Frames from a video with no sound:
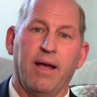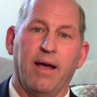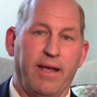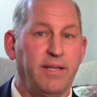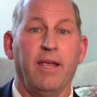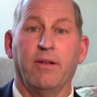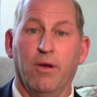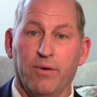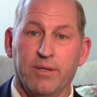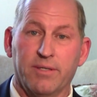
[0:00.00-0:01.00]
I take
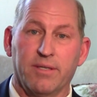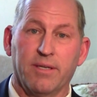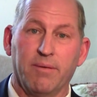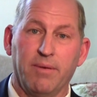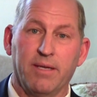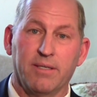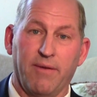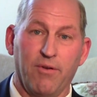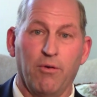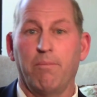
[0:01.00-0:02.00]
notice, because
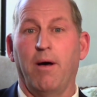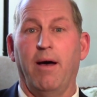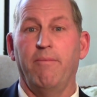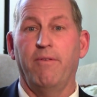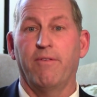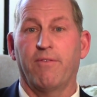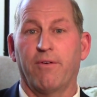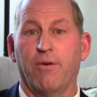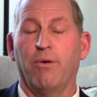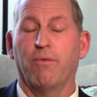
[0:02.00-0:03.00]
I've known Bob
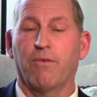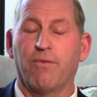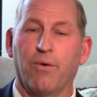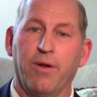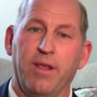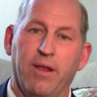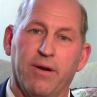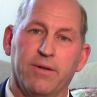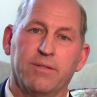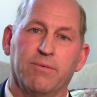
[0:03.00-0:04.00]
for over 40
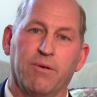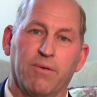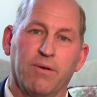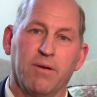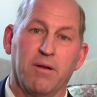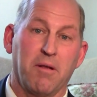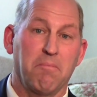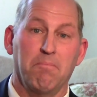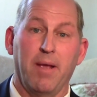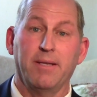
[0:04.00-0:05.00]
years. We
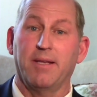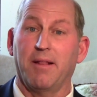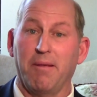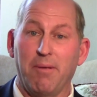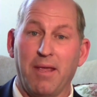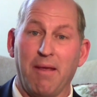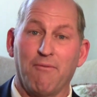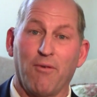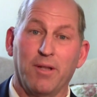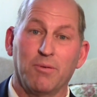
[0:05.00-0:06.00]
basically became
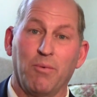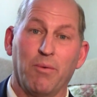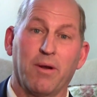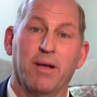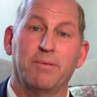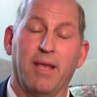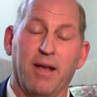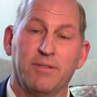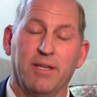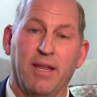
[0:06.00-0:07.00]
friends when we were Cub
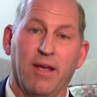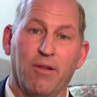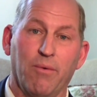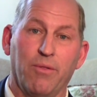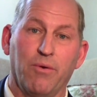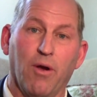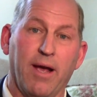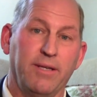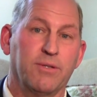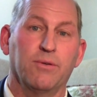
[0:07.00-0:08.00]
Scouts together, went through
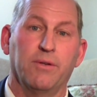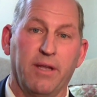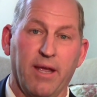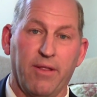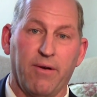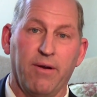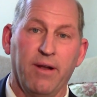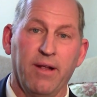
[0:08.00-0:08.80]
high school together,